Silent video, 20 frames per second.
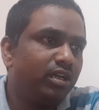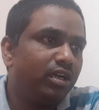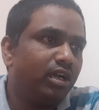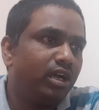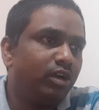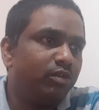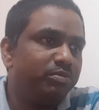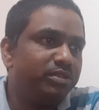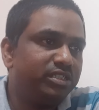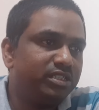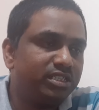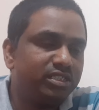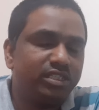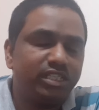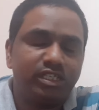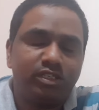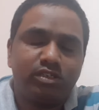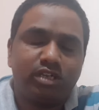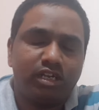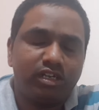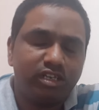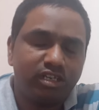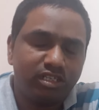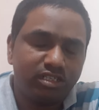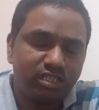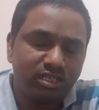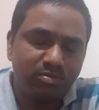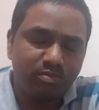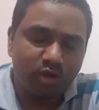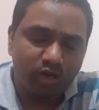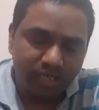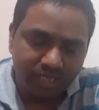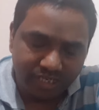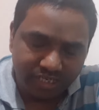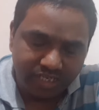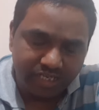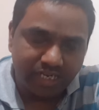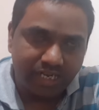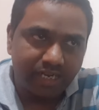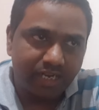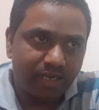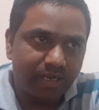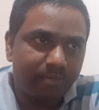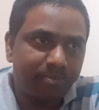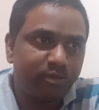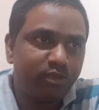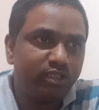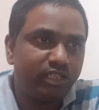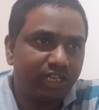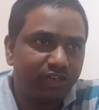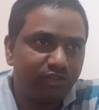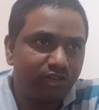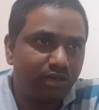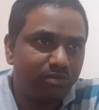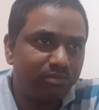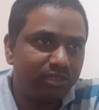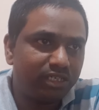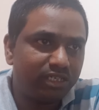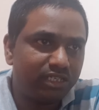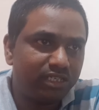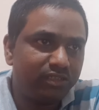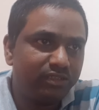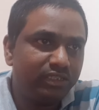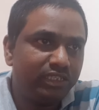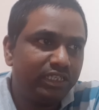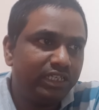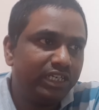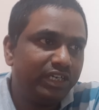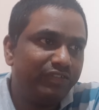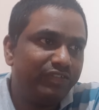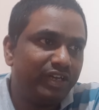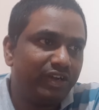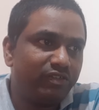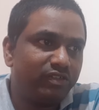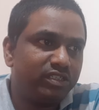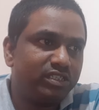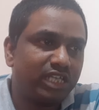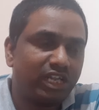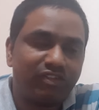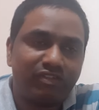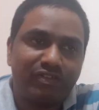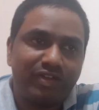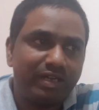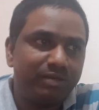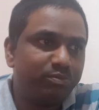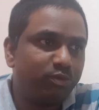how business need to continuously monitor and adapt to the environmental if we have to survive and